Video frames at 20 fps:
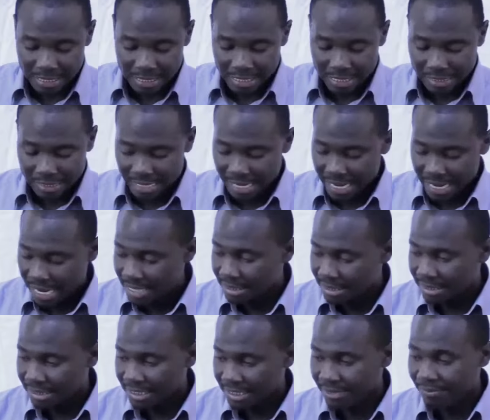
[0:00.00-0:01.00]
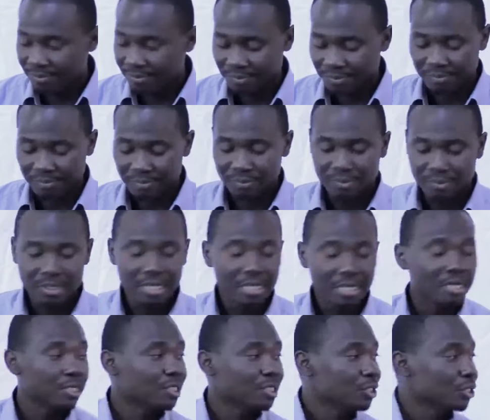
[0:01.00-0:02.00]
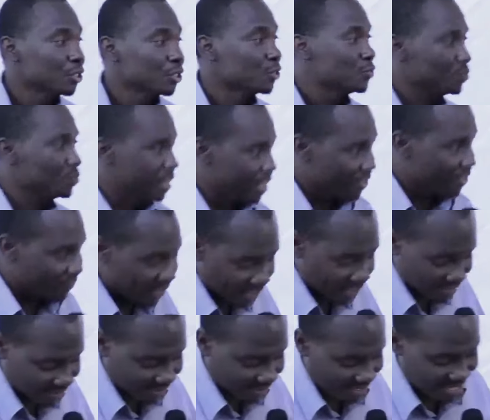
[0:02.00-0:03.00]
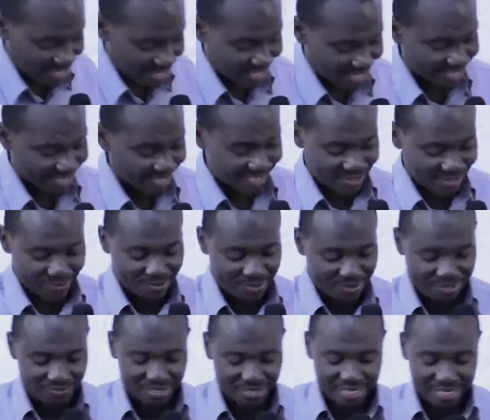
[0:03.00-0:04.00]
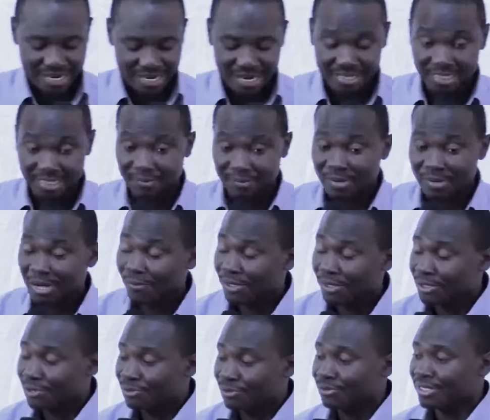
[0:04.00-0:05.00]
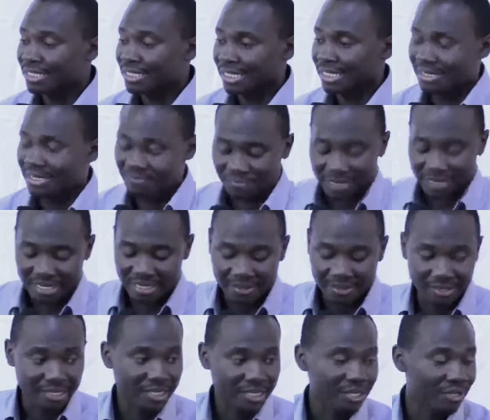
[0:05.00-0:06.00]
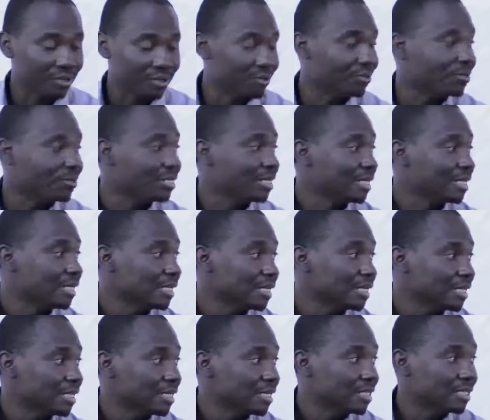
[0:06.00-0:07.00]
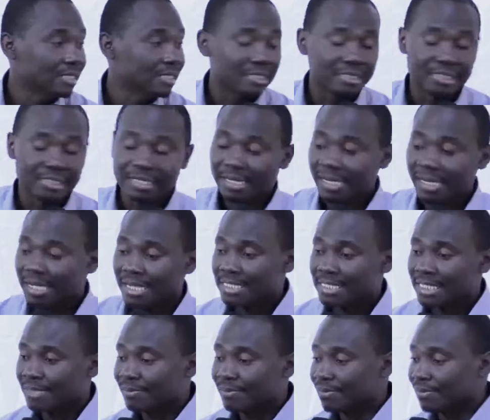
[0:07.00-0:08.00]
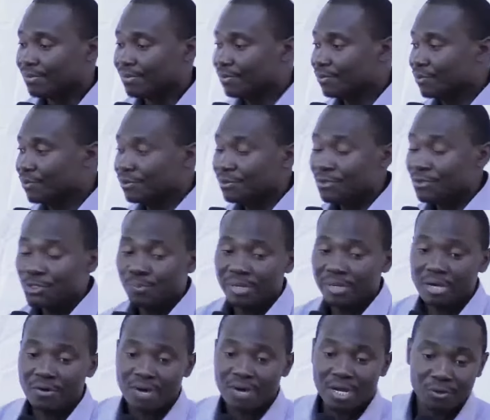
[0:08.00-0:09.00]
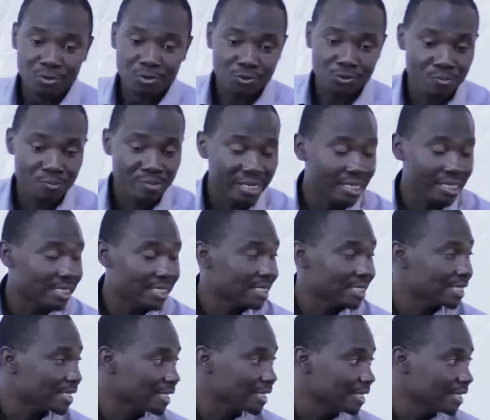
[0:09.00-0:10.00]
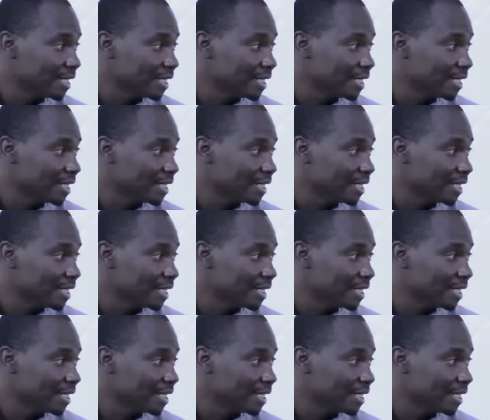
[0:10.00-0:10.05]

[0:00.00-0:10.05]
And I asked him, "Good evening, sir." He said, "Good evening." I asked him, "How are you?" He said, "I'm fine, thank you." Then I asked him, "Would you spare 1 or 2 minutes